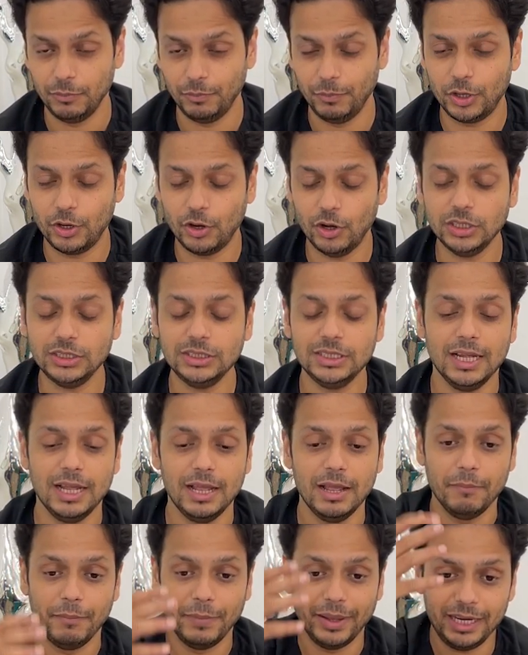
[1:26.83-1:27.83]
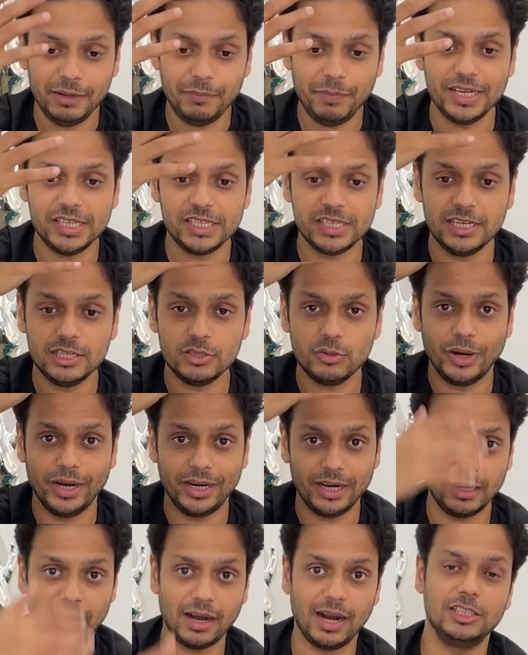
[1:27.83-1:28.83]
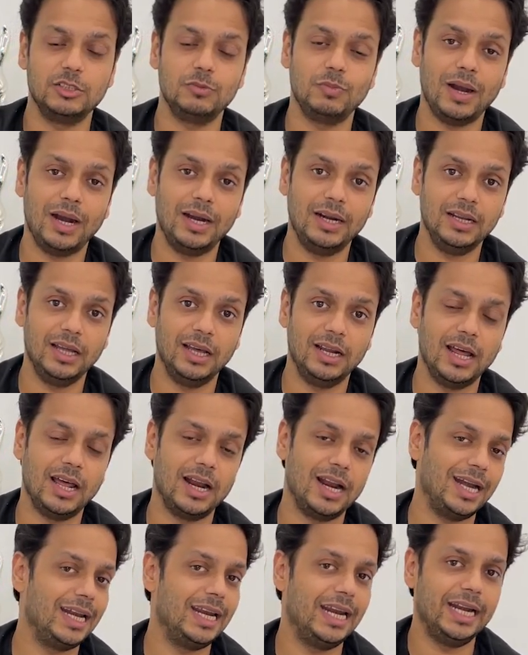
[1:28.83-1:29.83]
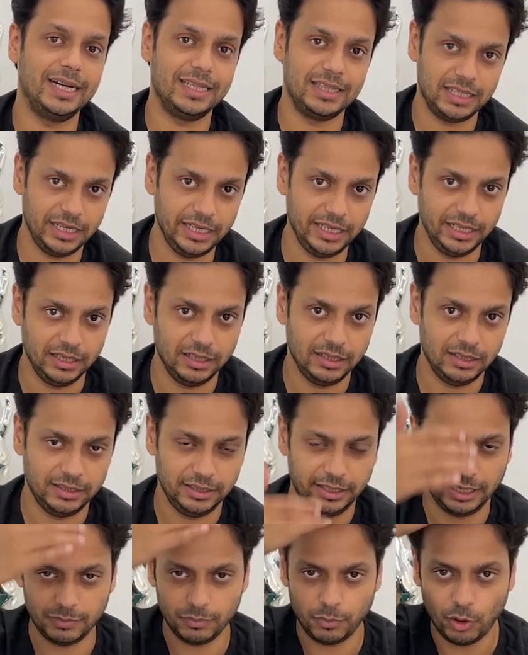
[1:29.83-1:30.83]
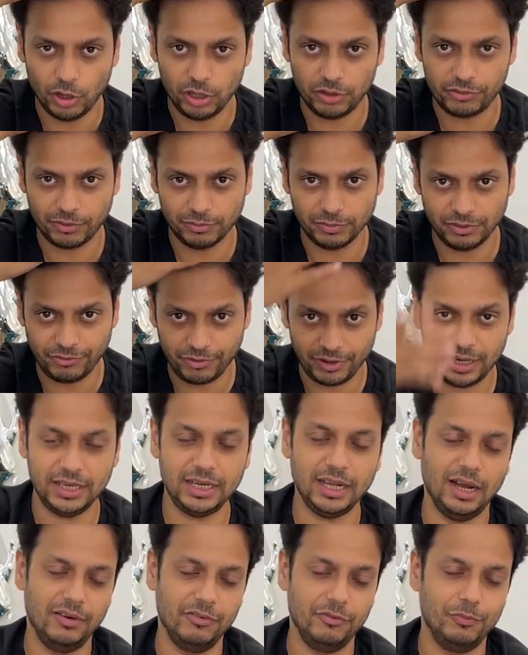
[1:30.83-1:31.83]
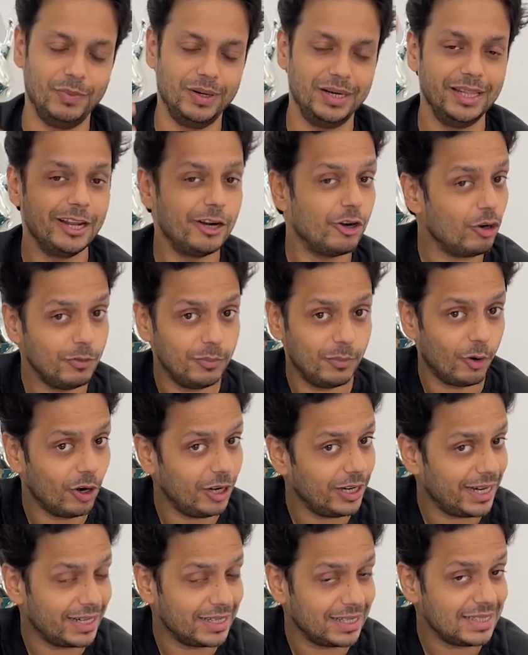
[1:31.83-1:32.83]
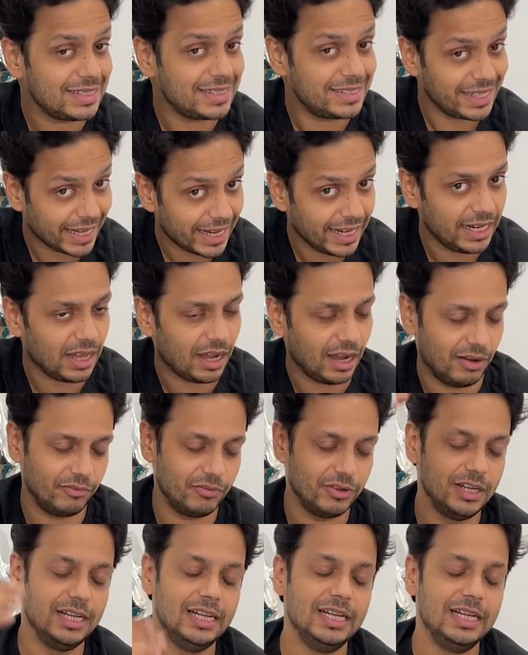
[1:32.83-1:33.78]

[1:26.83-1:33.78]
Because many patients who get a transplant done are at grade 3, they are bald from the front half, but they are not bald at the second half.